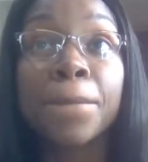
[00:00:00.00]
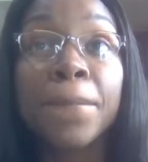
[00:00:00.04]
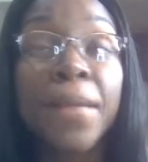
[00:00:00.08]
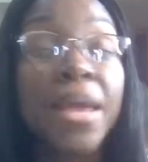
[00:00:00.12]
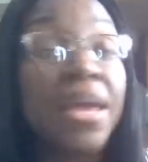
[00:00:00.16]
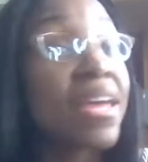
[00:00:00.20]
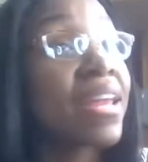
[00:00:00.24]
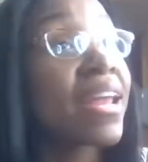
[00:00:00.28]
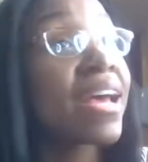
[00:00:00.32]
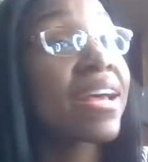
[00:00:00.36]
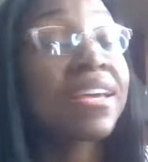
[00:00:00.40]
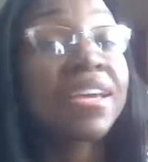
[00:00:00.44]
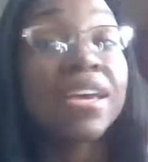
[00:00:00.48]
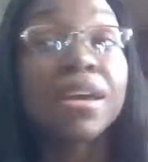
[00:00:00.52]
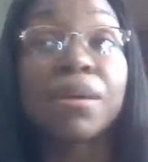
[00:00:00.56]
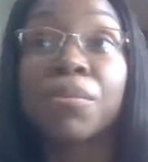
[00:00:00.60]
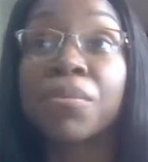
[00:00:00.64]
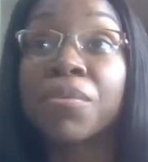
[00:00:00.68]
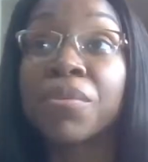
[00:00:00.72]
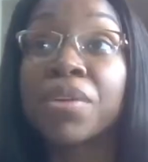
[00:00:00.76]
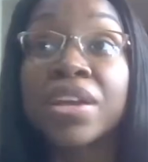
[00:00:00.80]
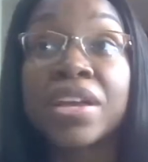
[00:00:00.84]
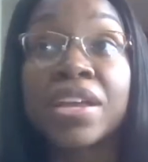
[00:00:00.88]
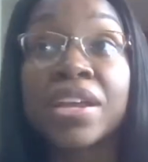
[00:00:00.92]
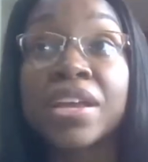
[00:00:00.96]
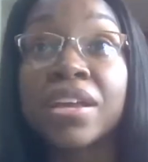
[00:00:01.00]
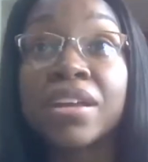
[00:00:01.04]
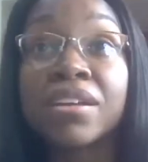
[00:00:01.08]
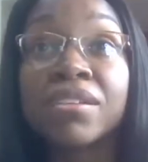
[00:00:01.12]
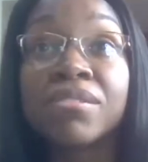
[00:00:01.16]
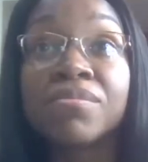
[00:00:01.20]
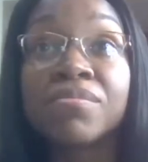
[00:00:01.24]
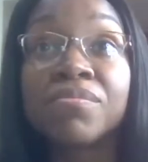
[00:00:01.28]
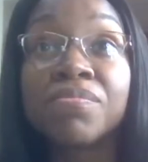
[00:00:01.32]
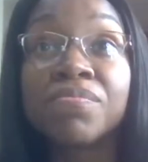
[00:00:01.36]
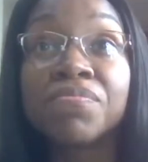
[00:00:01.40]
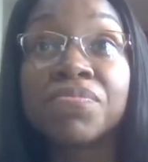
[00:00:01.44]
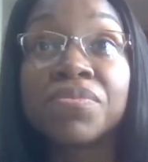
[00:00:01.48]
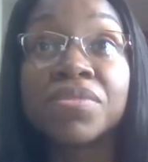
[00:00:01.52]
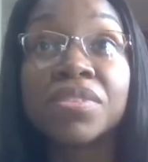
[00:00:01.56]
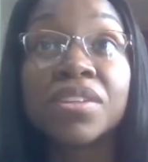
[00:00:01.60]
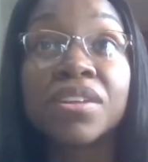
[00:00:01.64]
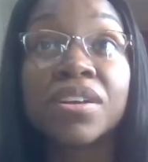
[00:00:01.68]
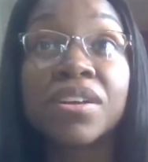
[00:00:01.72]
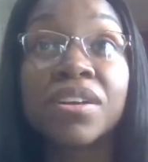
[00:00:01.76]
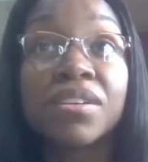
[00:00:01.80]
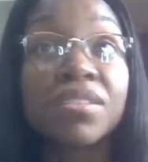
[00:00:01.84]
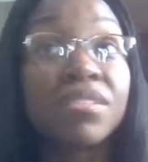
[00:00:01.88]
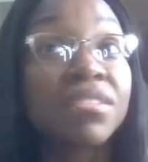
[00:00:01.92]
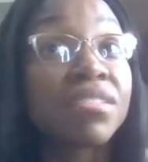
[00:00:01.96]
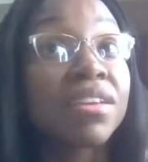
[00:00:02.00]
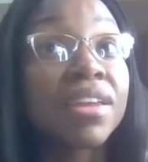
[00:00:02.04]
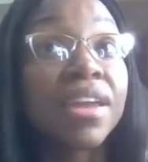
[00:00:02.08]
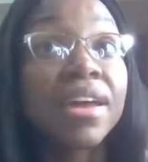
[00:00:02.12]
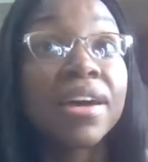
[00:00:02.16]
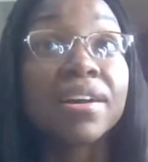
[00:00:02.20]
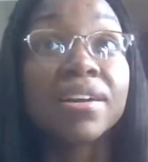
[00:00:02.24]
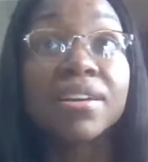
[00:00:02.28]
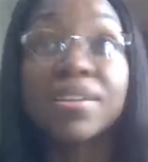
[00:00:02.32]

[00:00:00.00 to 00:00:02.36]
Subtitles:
and I kept reading until I